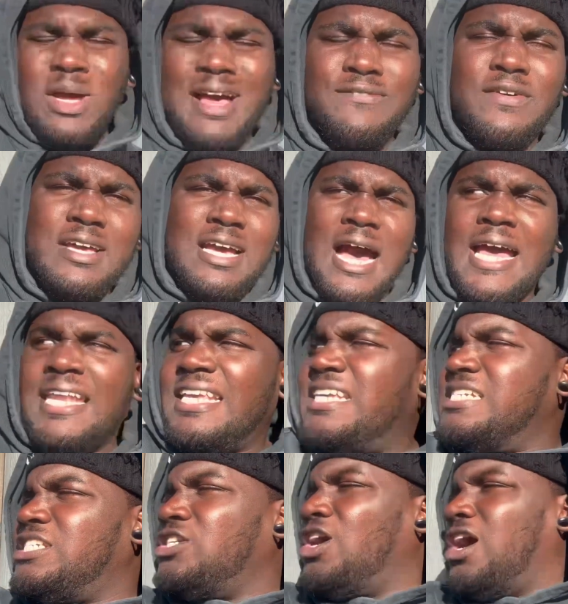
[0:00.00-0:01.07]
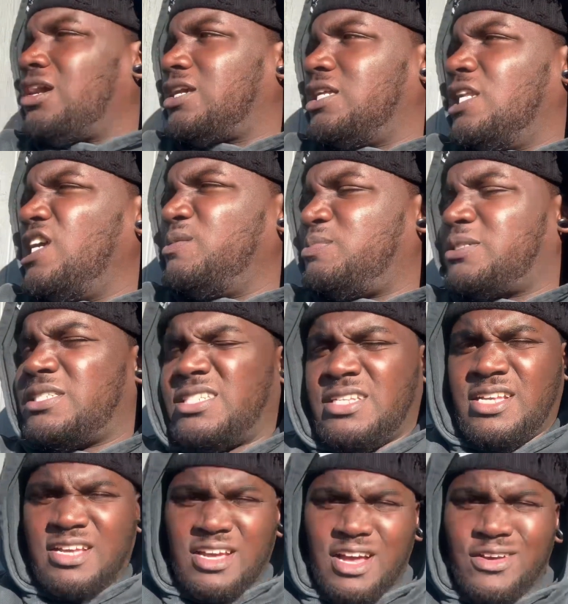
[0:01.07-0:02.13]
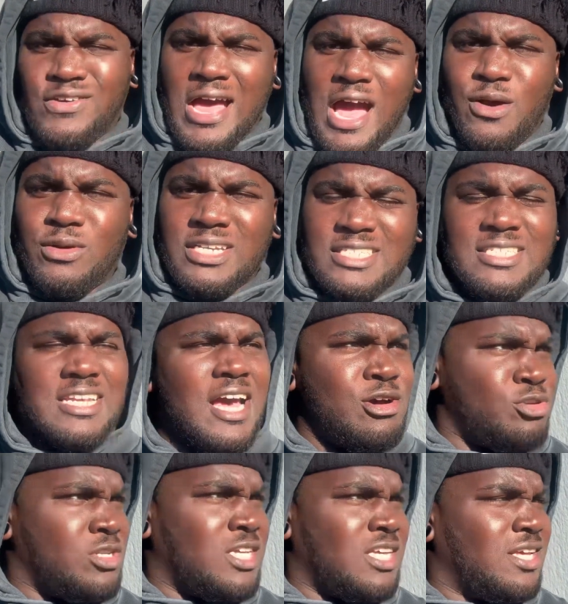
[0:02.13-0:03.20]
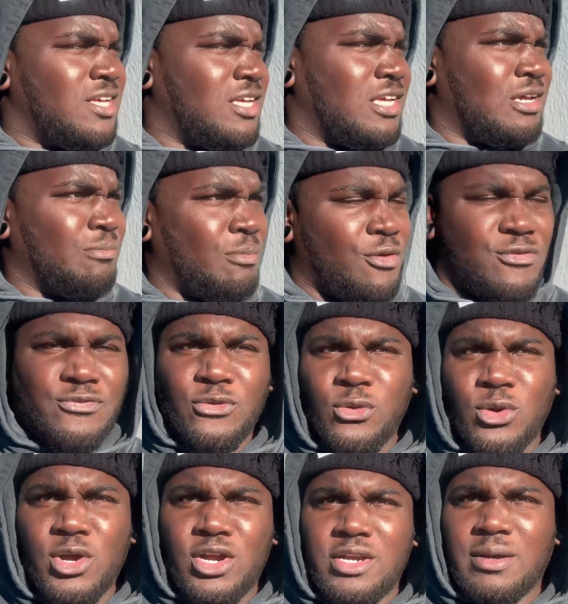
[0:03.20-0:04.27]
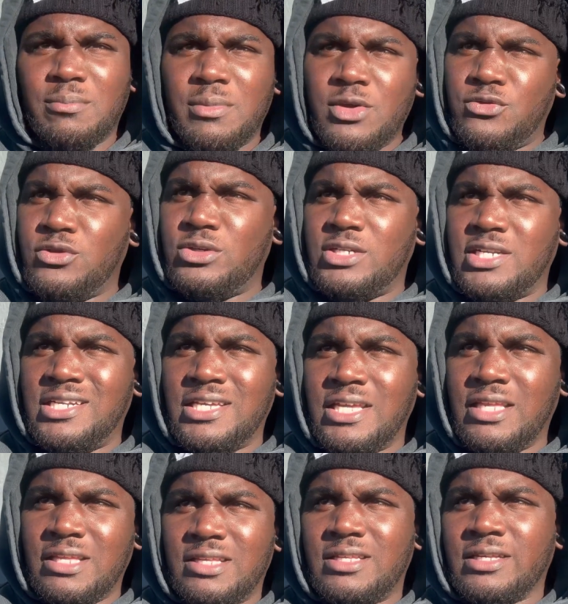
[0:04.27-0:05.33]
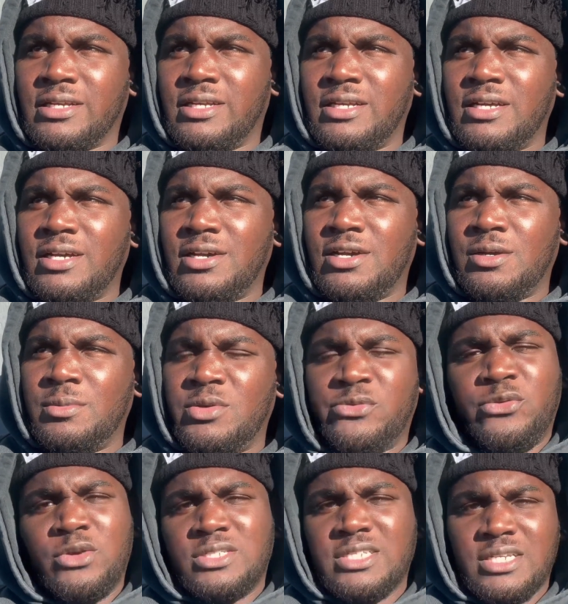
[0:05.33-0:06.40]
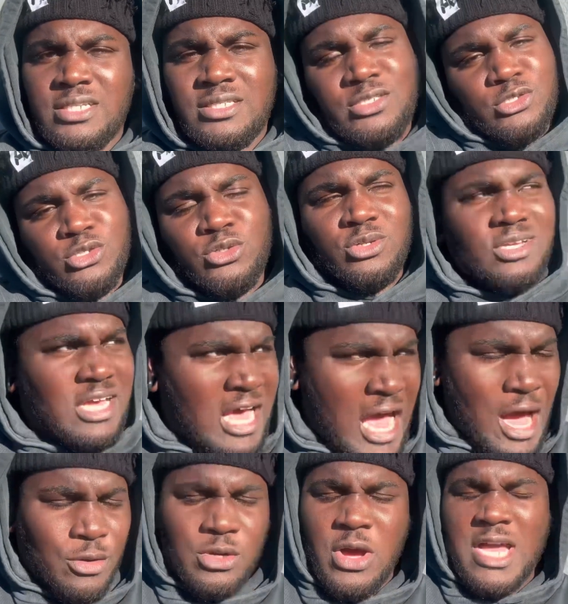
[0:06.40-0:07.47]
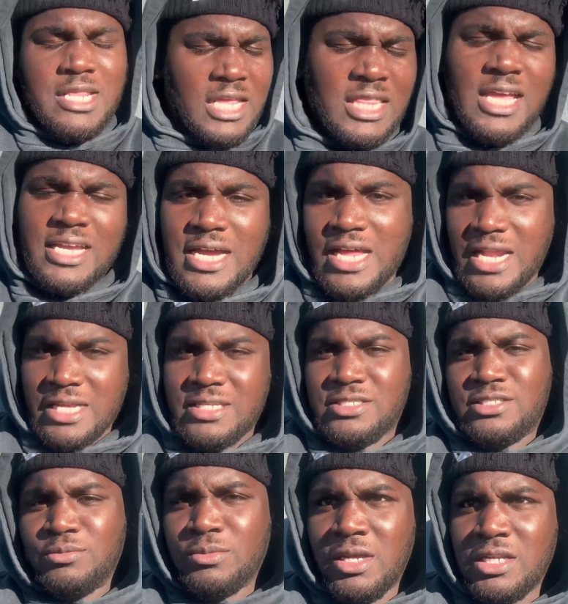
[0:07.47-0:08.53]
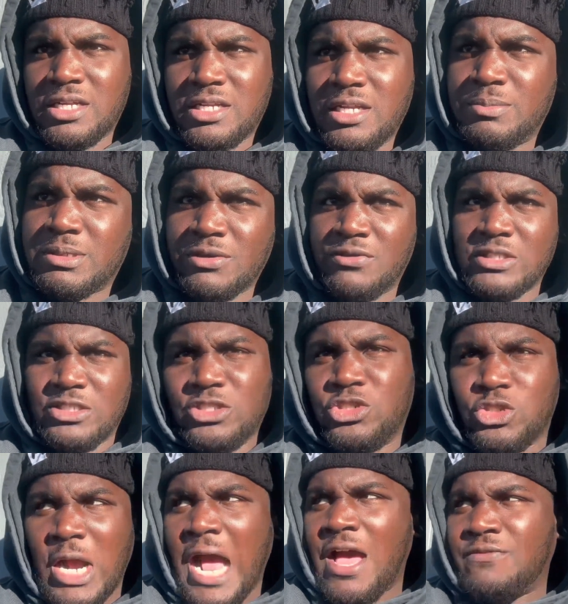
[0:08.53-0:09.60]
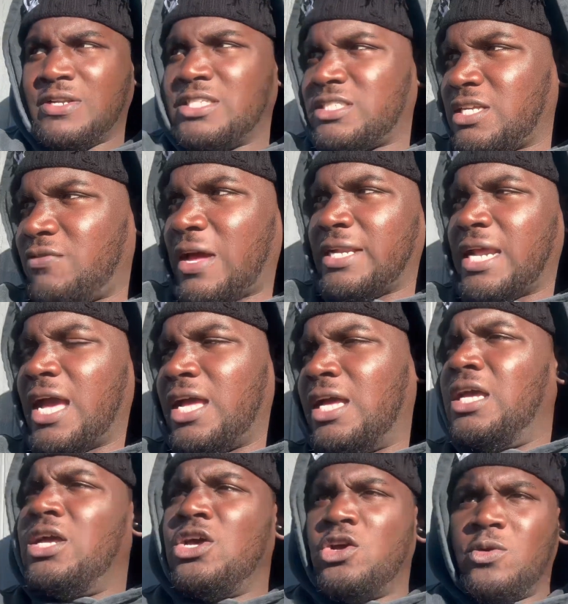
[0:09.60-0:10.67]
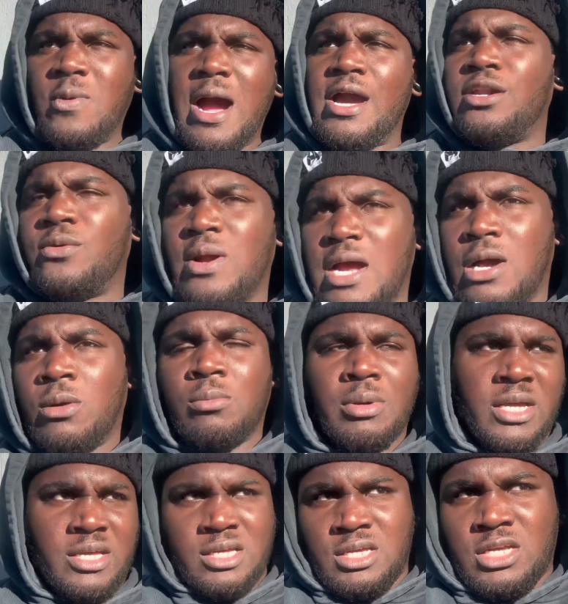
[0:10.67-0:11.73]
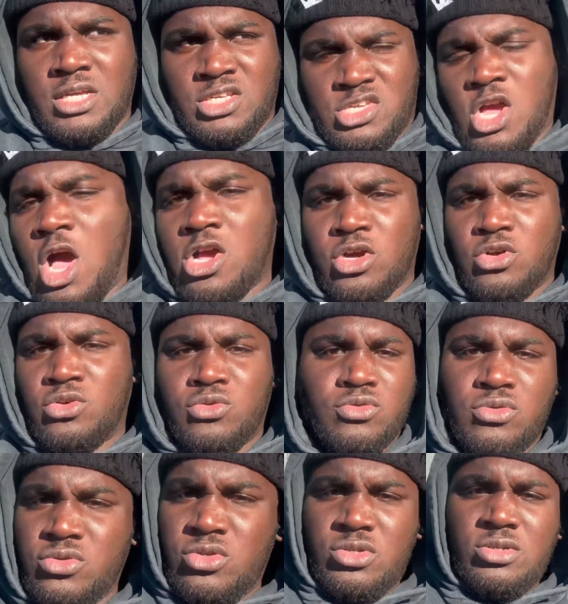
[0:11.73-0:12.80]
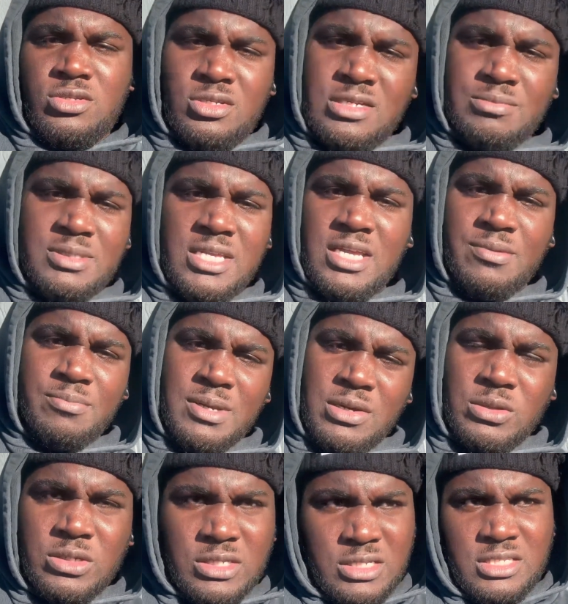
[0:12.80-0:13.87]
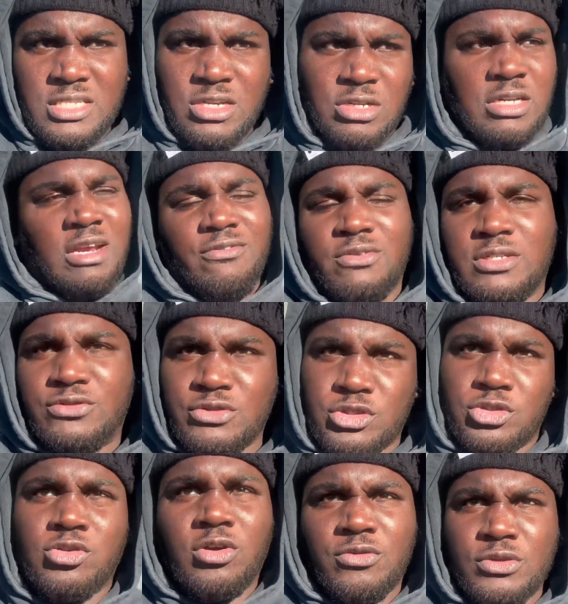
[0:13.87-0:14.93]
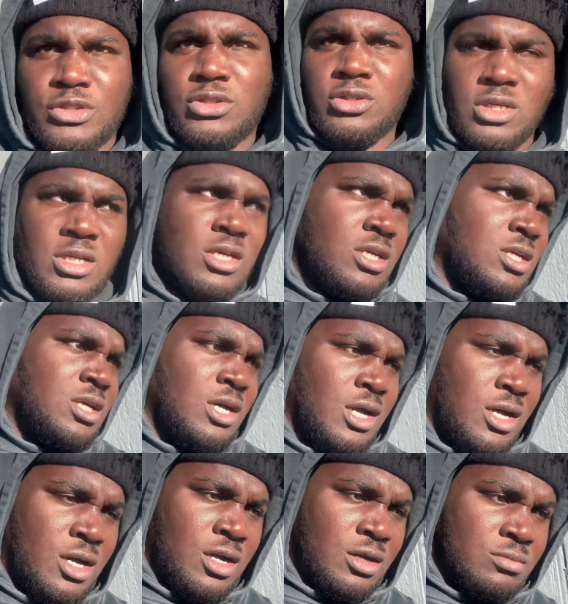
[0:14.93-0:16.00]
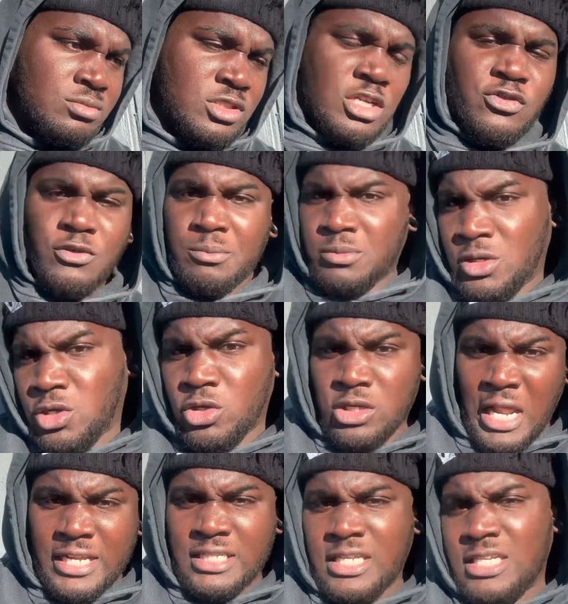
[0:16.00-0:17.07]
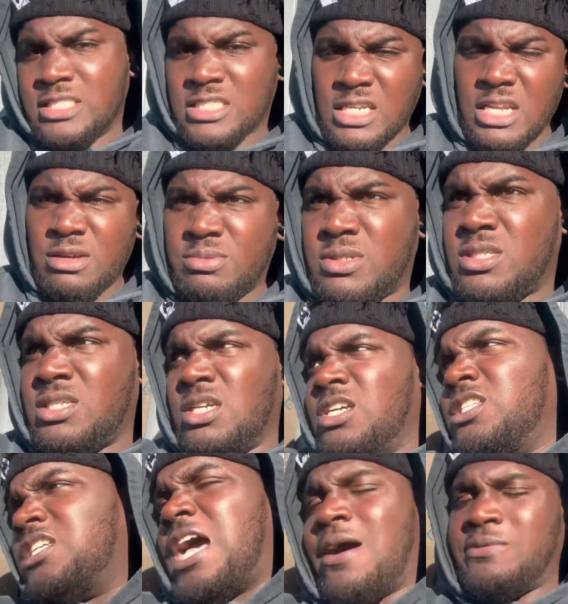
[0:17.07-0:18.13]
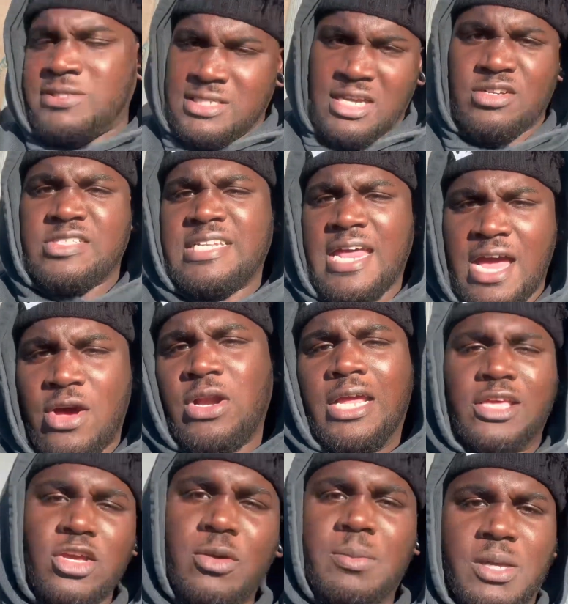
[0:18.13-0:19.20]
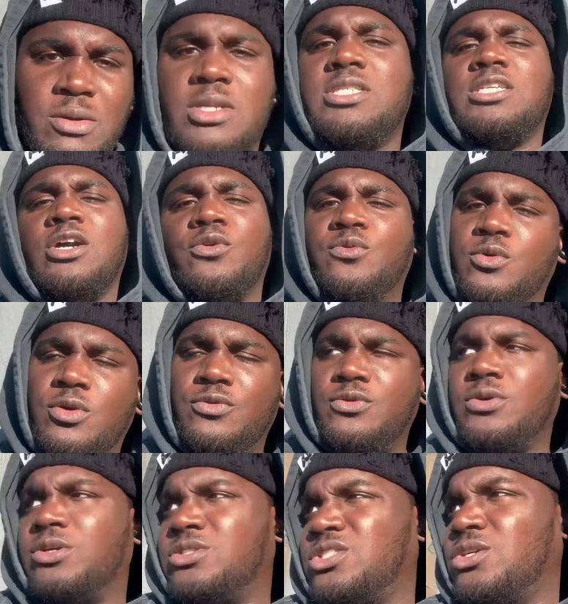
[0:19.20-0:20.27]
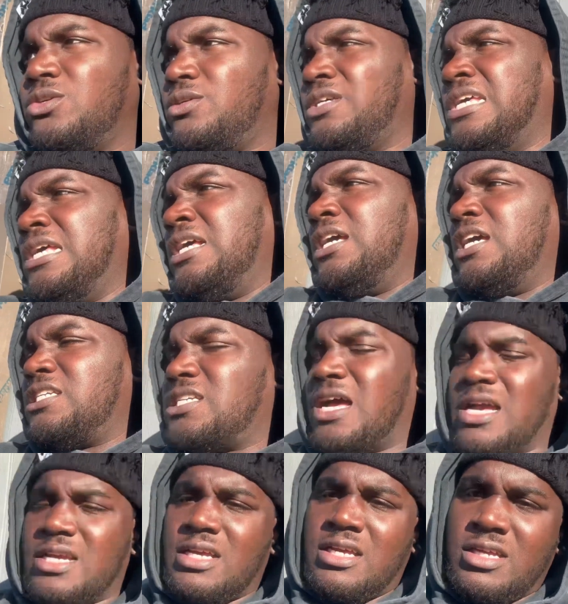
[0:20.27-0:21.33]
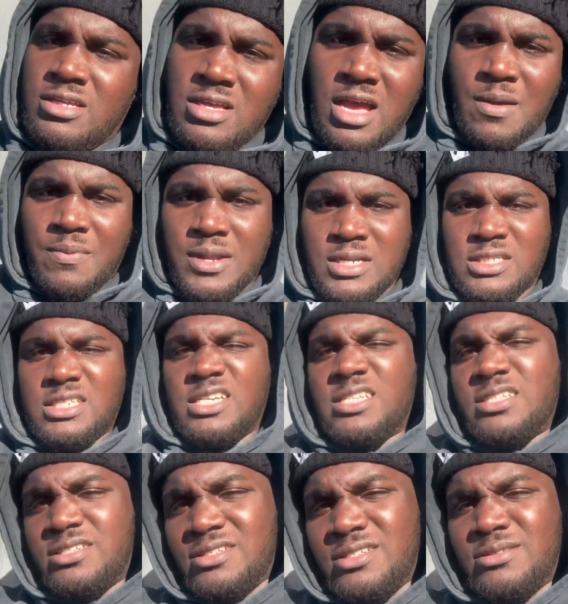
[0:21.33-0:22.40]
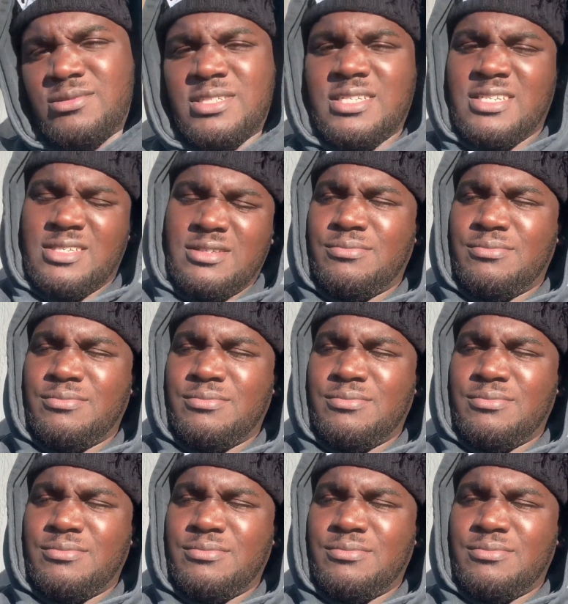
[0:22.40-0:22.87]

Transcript: I forgot to get y'all clips of how it sounded before the muffler delete. Um, unfortunately, so I don't know. I, I think I got like some other clips of it just driving and stuff like that, riding around, but y'all going you know what I'm saying? Be able to tell the difference for sure, for sure. Um, just from like these clips to how it sounds now, like you'll be able to tell for real, for real. So it's all good. I apologize. You know what I'm saying?